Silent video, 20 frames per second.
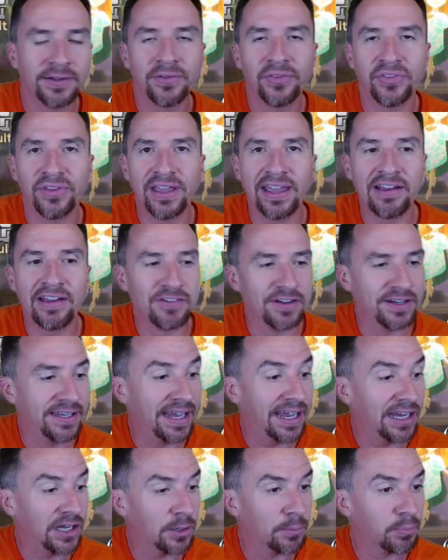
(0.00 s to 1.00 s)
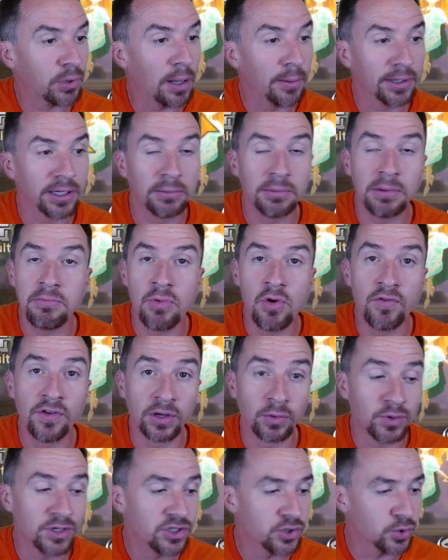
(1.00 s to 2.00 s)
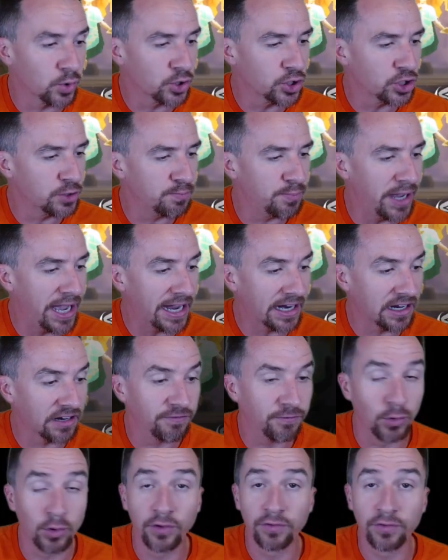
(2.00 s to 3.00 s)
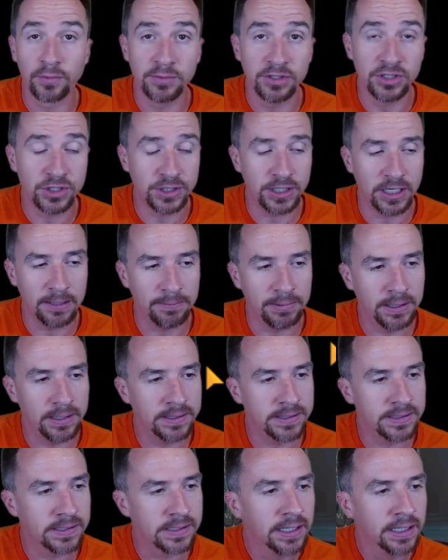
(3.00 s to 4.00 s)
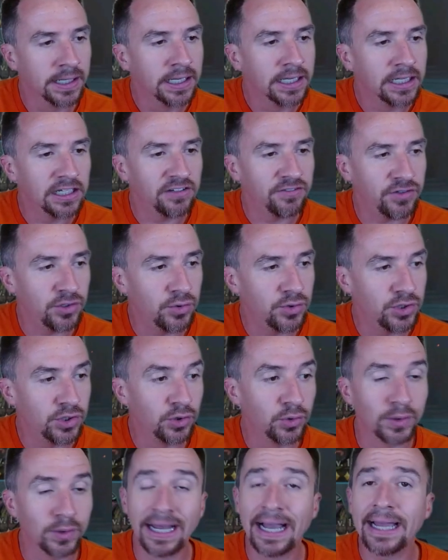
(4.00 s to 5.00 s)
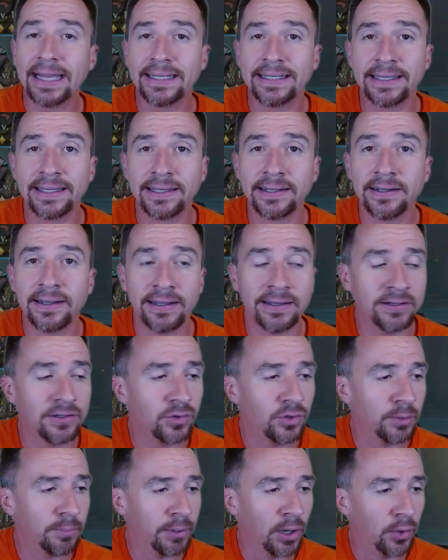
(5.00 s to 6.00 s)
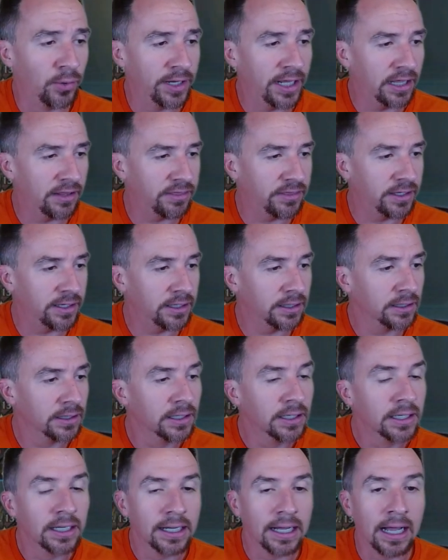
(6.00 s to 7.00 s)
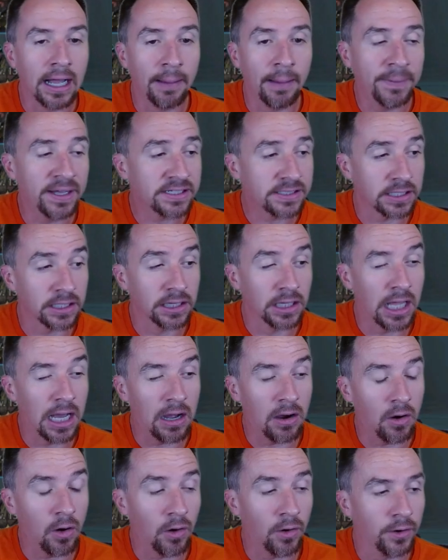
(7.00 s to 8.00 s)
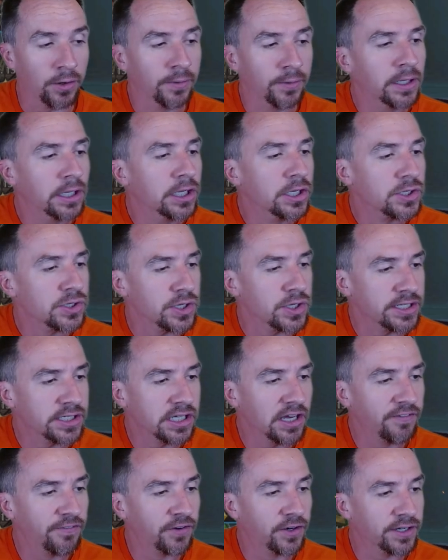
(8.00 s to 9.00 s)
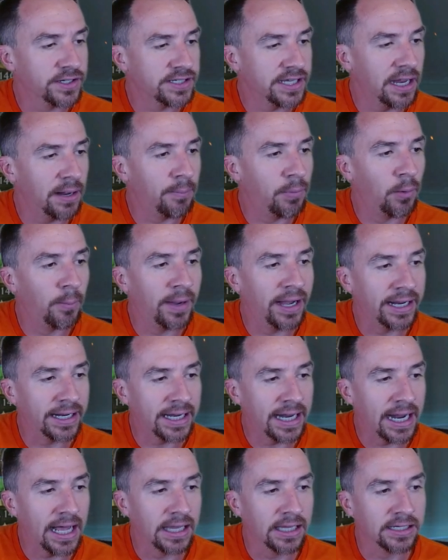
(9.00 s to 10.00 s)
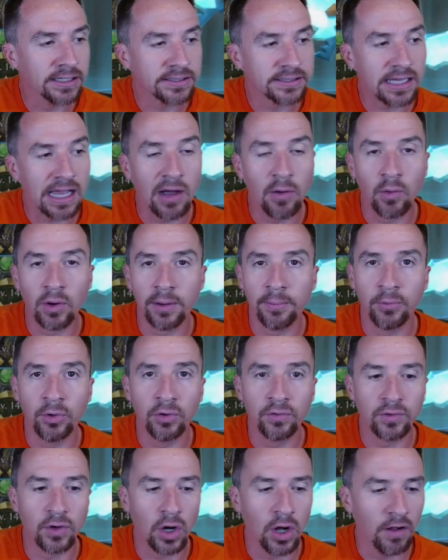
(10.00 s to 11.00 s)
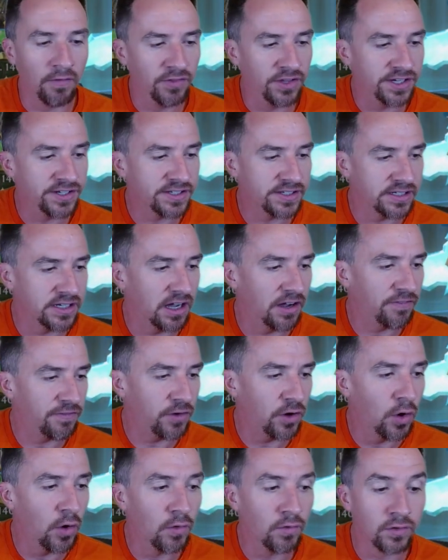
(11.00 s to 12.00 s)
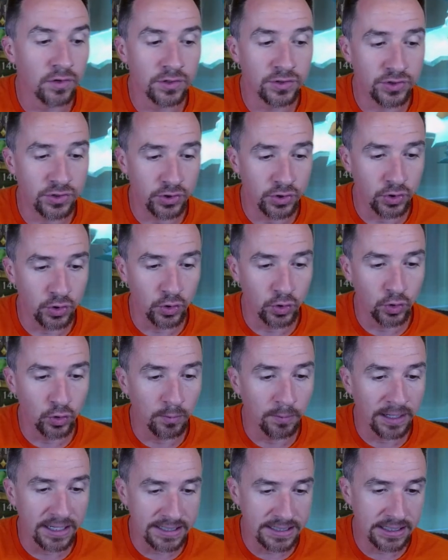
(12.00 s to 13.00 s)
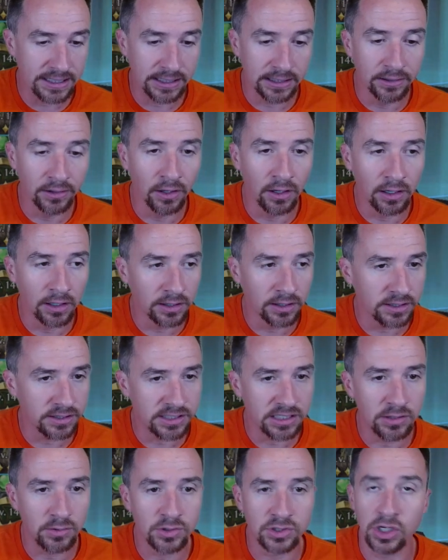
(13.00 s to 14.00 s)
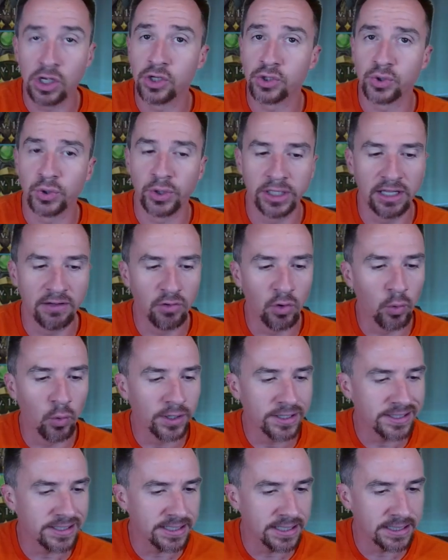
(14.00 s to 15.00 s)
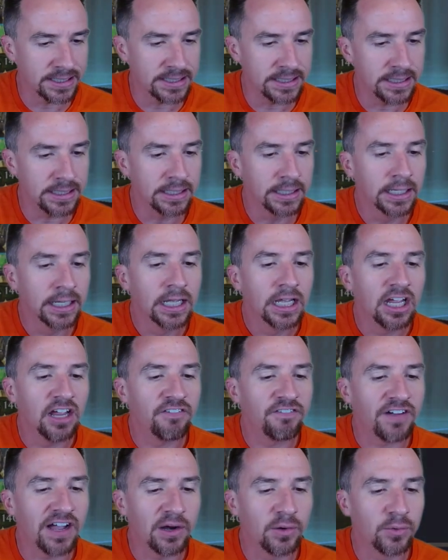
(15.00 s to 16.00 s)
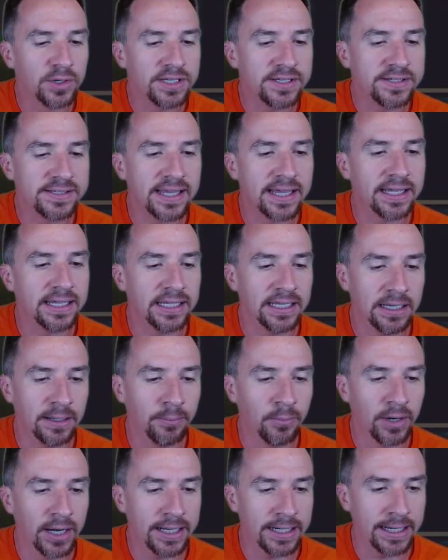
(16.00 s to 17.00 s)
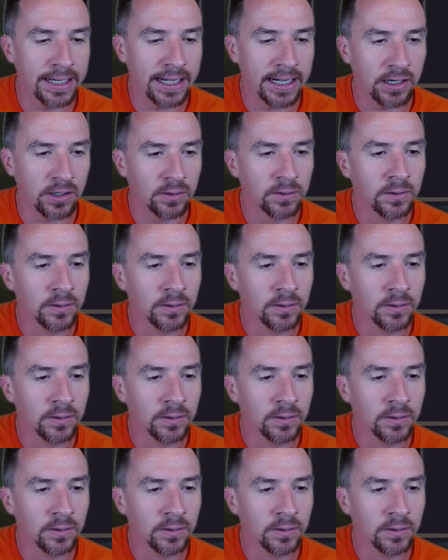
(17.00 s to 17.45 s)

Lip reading: every day you're probably going to be moving resources back and forth from these champions. If you do what I did and do the bonehead thing, it makes it a lot harder. So let's say, for example, my Calyx, I want to move all this stuff over to my Tianlong because he was also on level 160. If I reset him right now,